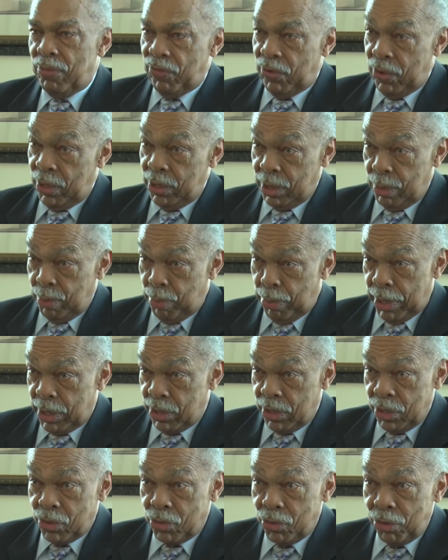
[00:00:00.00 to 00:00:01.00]
First, I'm
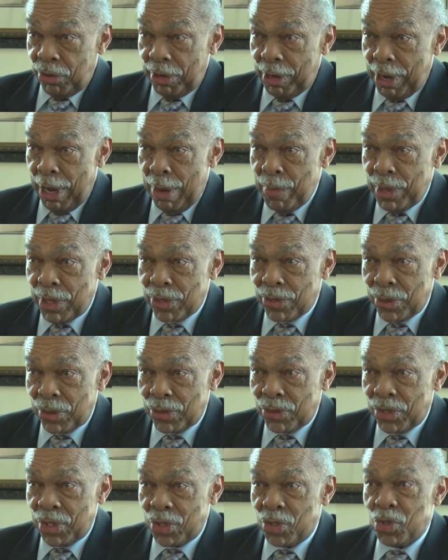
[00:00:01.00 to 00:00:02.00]
president of Student Government
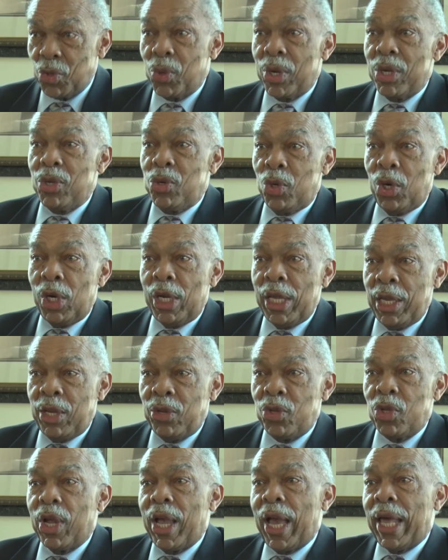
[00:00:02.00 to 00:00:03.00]
Association. You're the leader,
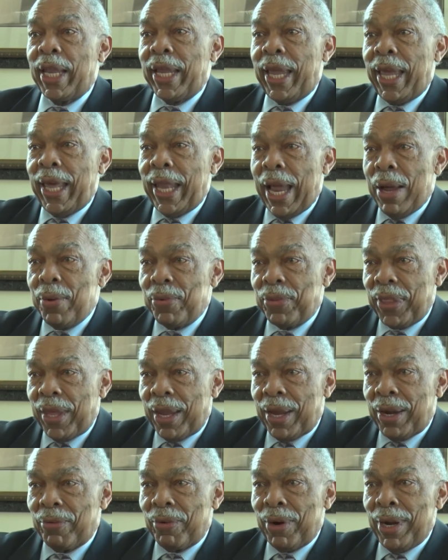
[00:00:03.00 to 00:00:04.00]
you gotta get out
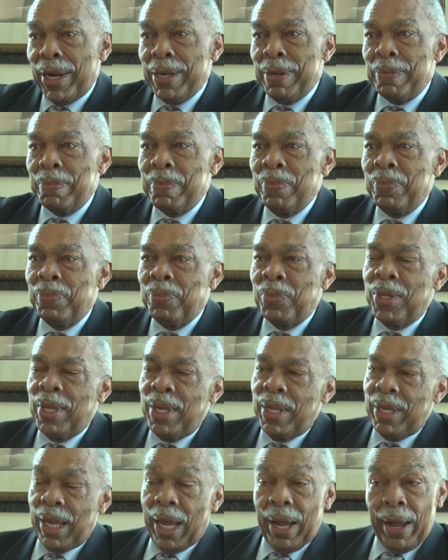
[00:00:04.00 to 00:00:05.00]
there, right? Absolutely.
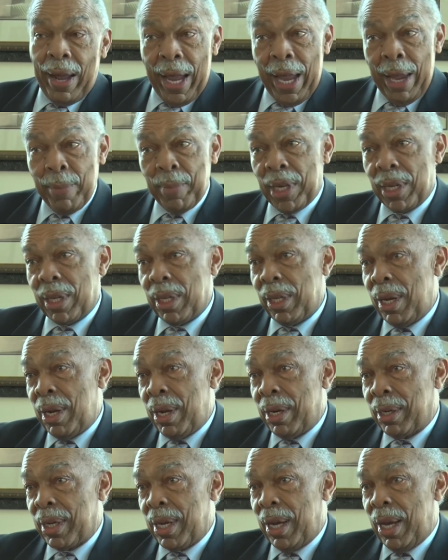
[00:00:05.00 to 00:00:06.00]
Now, I'm at
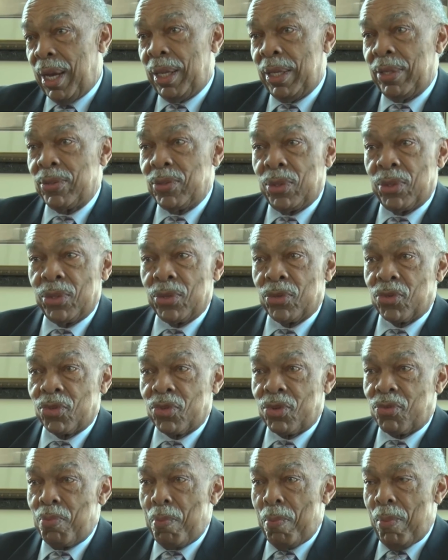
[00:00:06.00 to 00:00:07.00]
Clark College
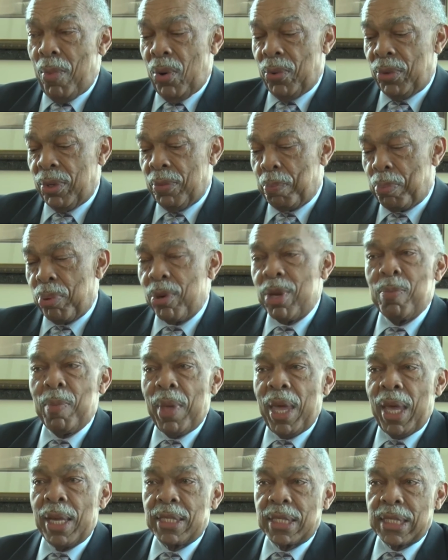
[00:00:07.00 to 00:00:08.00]
on a
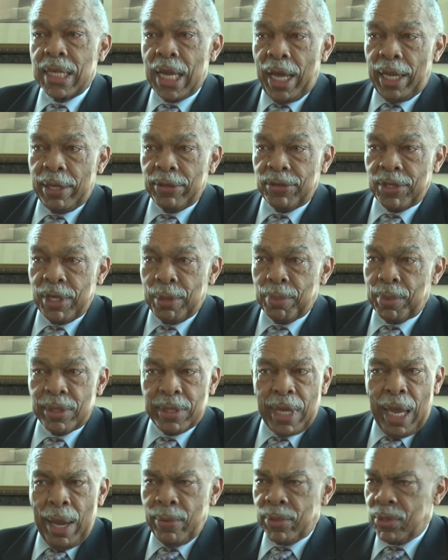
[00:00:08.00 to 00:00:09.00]
pre-med scholarship
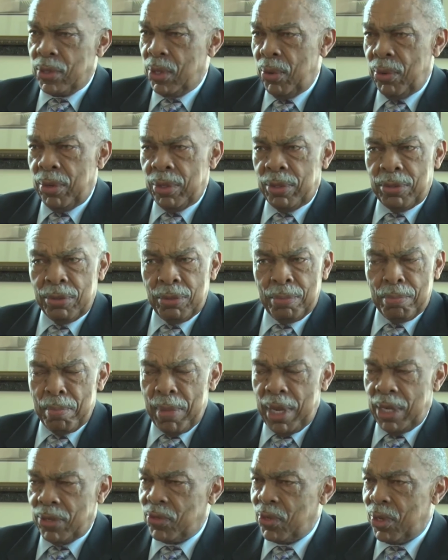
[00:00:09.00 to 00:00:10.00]
because I was going to
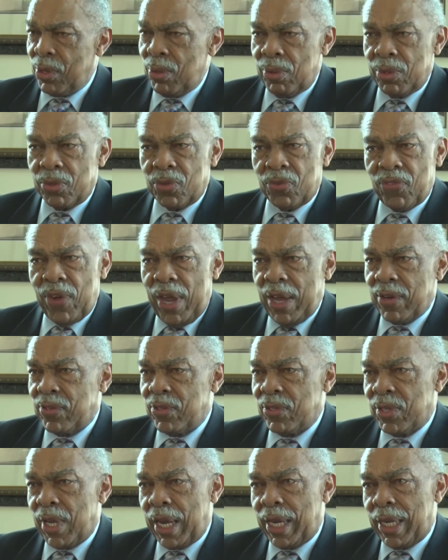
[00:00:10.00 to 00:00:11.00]
med school as fast
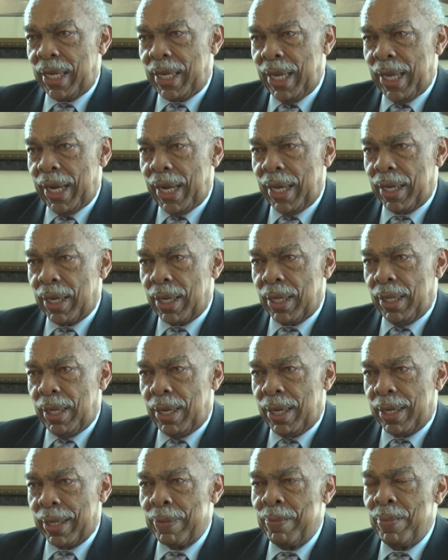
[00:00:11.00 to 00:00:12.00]
as I could get out of
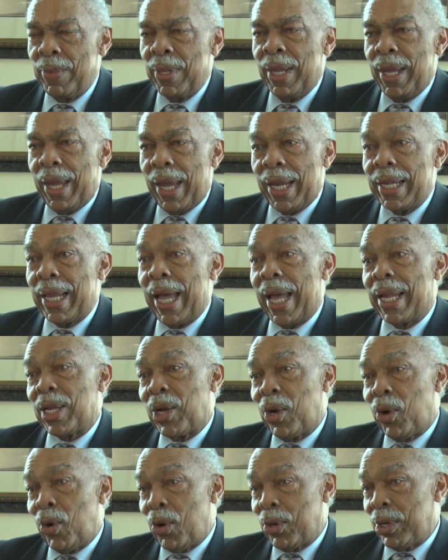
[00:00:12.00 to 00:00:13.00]
Clark and got
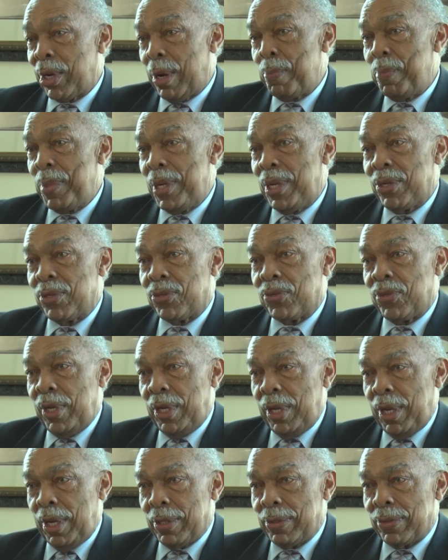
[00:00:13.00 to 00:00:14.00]
caught up in the
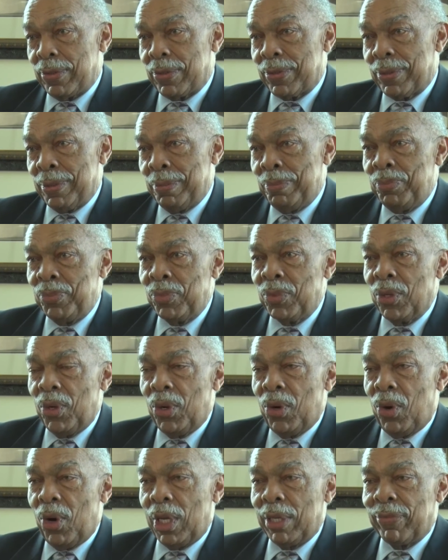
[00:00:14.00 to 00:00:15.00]
sit-ins.
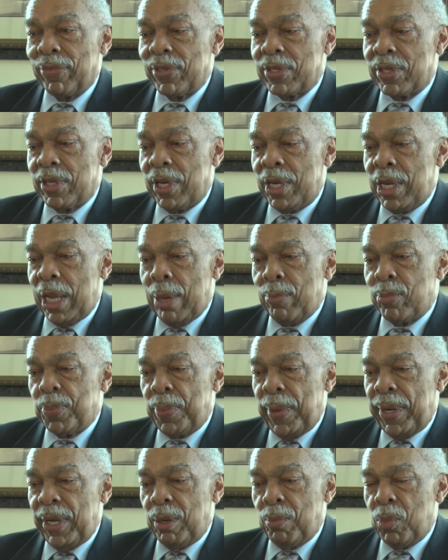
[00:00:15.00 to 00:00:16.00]
All of a sudden, I'm
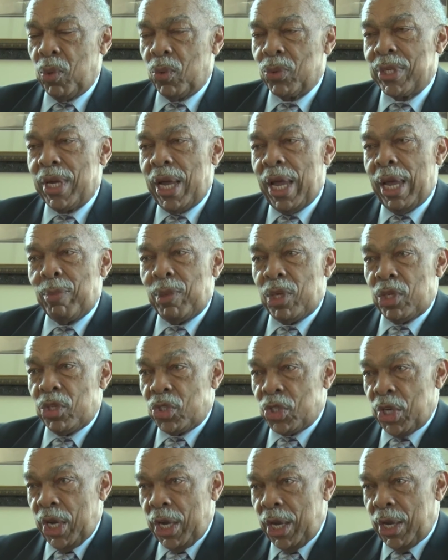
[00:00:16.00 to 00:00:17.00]
spending more time in
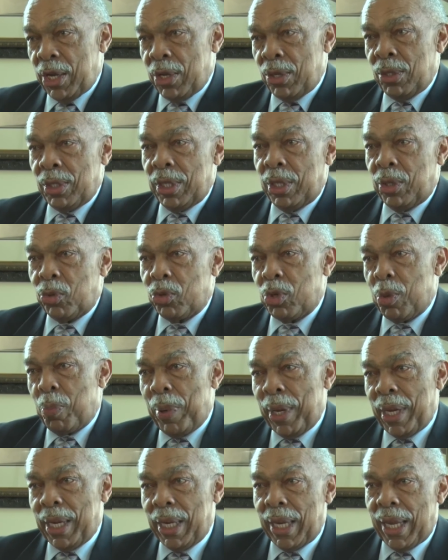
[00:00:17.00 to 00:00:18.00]
jail and on the
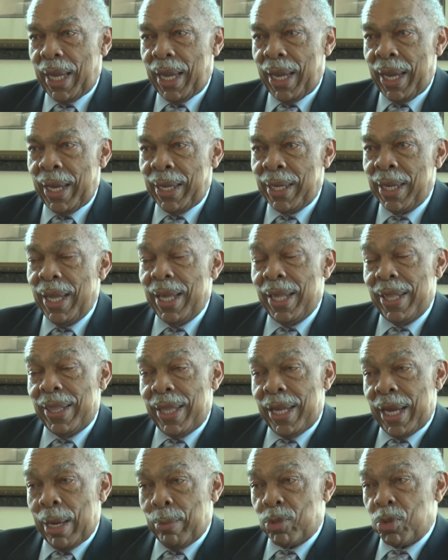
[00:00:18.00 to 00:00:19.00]
picket line
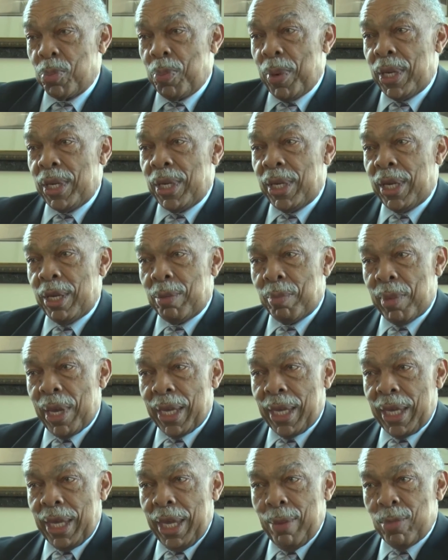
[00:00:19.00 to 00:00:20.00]
than I'm spending in my
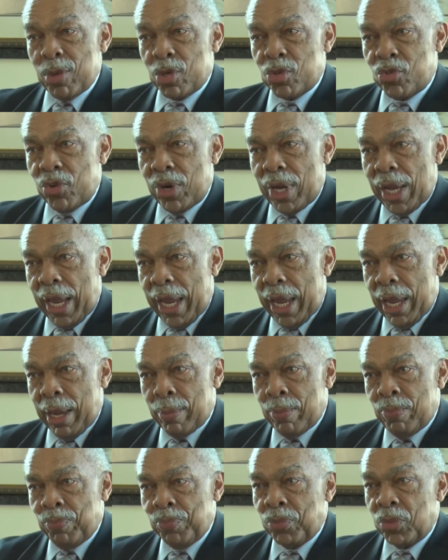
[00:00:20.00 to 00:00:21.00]
chemistry
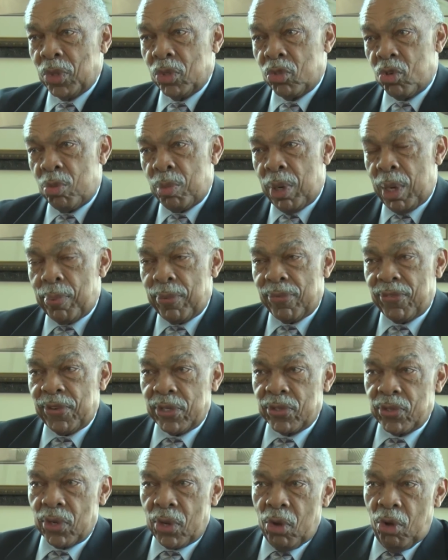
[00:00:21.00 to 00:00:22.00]
lab. So my
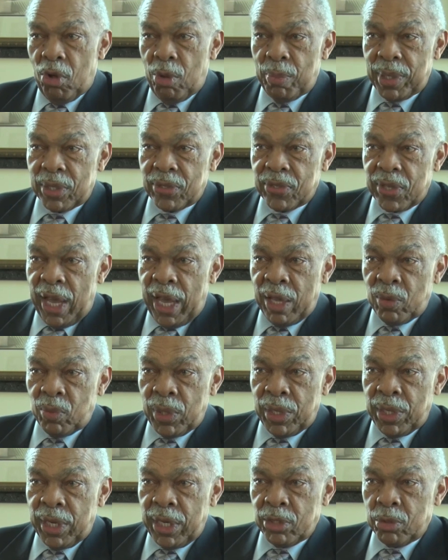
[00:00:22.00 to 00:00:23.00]
professor called me aside
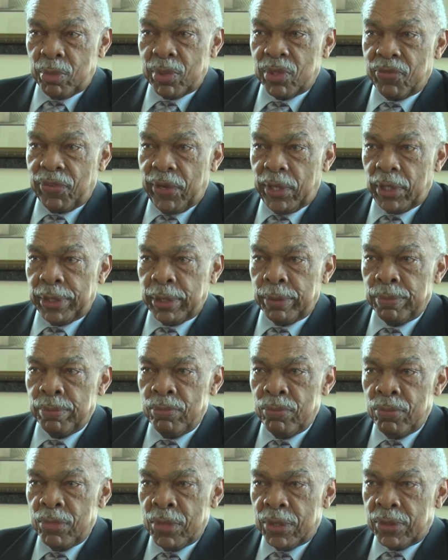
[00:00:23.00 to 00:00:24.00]
one day, Mr. Felder,
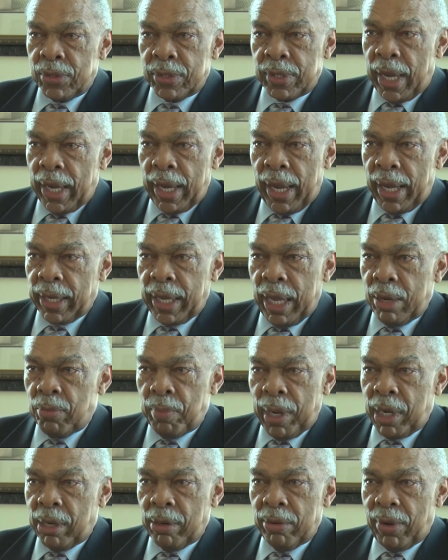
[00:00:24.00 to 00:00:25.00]
says, I can't
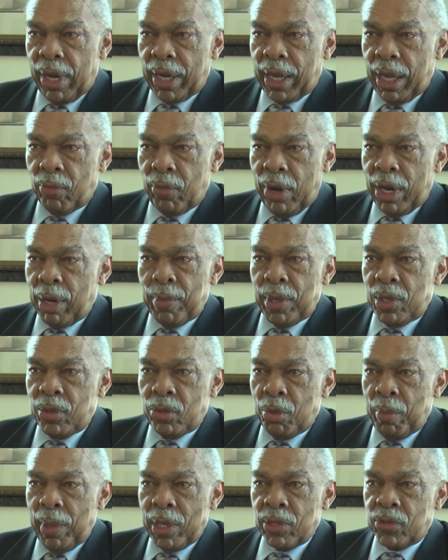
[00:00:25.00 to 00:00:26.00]
recommend
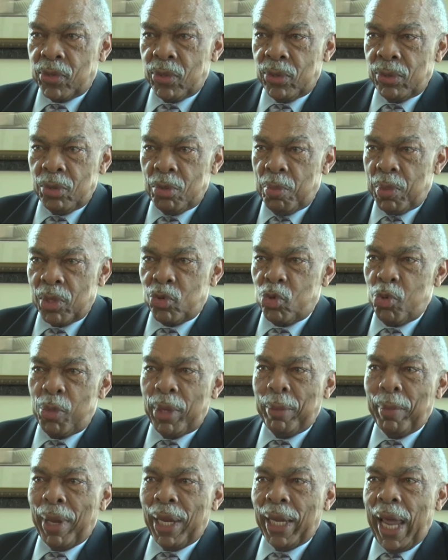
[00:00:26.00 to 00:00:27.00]
you to med school, you missed too
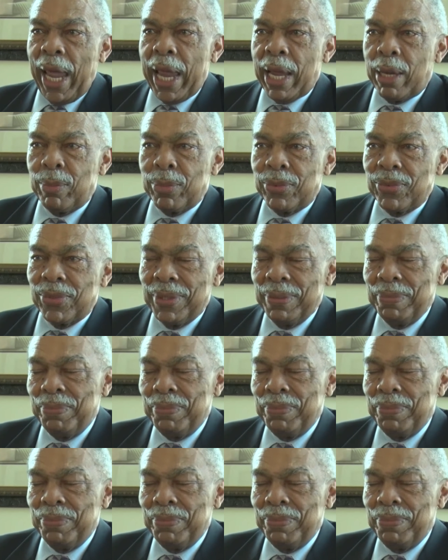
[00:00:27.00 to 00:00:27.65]
many of my labs.